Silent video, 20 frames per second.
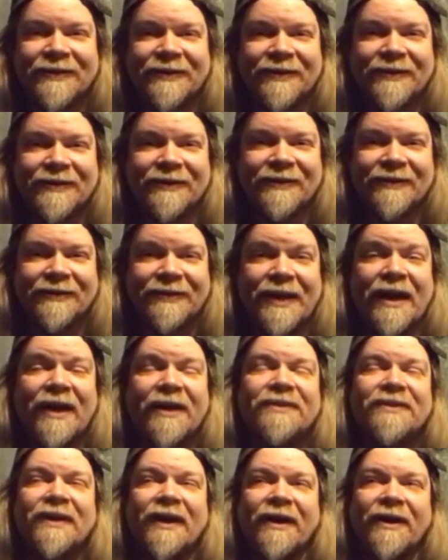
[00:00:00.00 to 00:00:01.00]
Yeah, I,
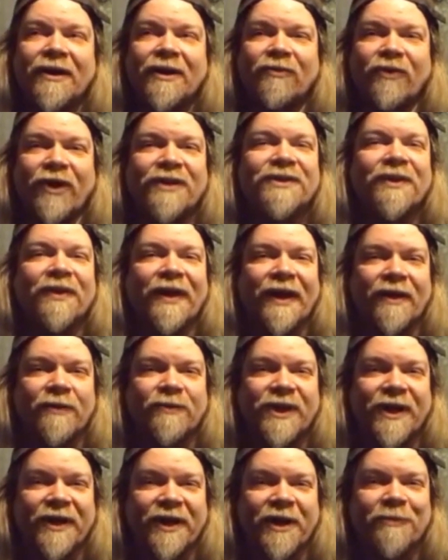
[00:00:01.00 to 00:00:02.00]
I uh, rented that. It was on
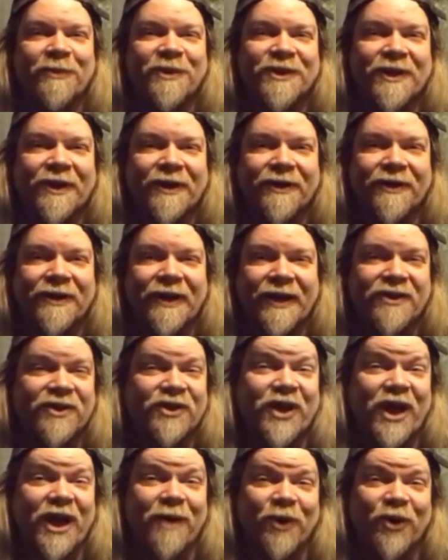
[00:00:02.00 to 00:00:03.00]
Amazon. I just
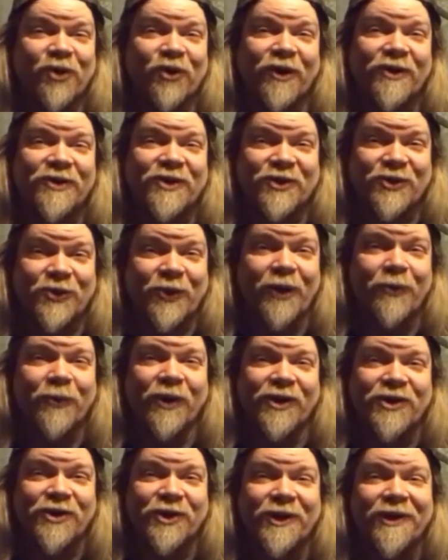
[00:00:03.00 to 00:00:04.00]
came across it, so I
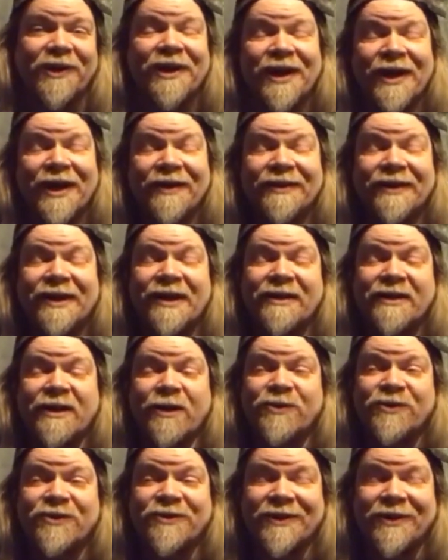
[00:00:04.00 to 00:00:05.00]
watched it. Yeah, I
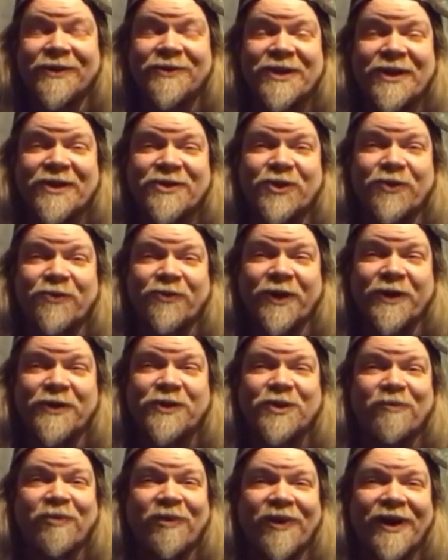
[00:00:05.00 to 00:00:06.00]
was I was actually really
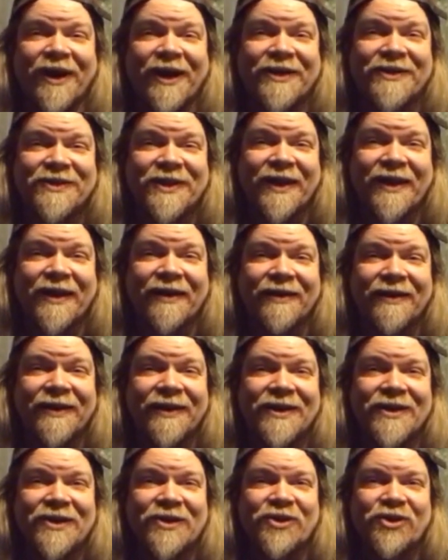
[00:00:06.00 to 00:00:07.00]
surprised that
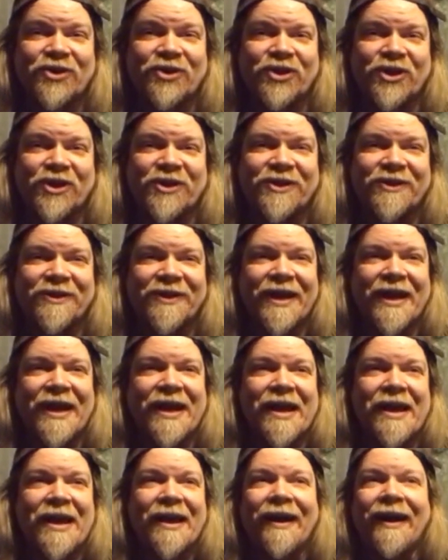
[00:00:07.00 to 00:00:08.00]
just
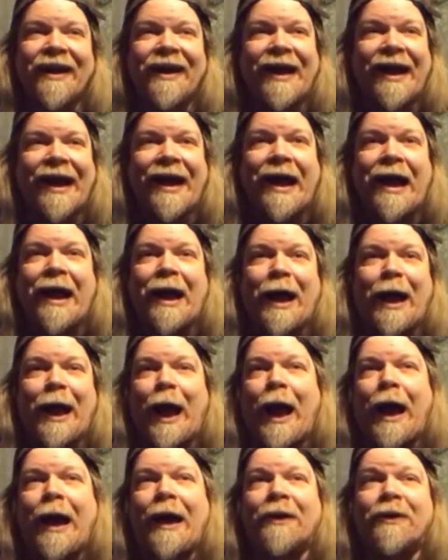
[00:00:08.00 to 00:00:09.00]

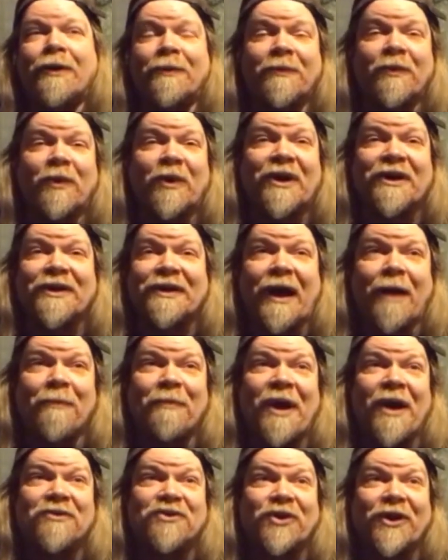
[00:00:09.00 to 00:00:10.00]
I don't want to.
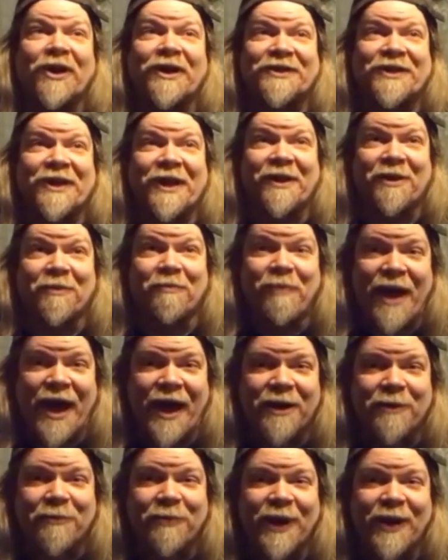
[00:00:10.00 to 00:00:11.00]
I'm not trying to say anything
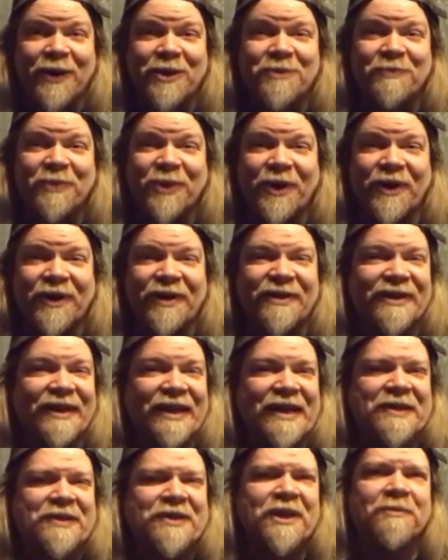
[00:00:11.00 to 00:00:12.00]
bad about him, but
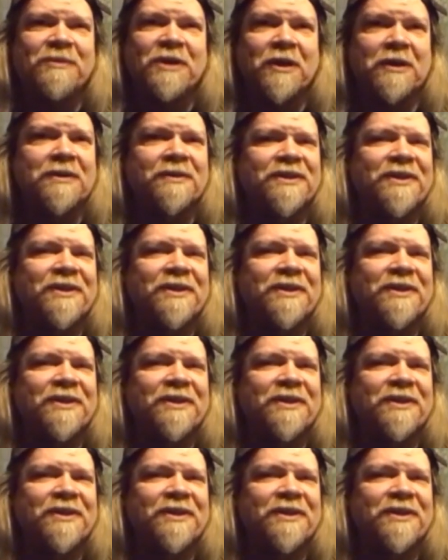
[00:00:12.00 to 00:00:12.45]
he seemed a little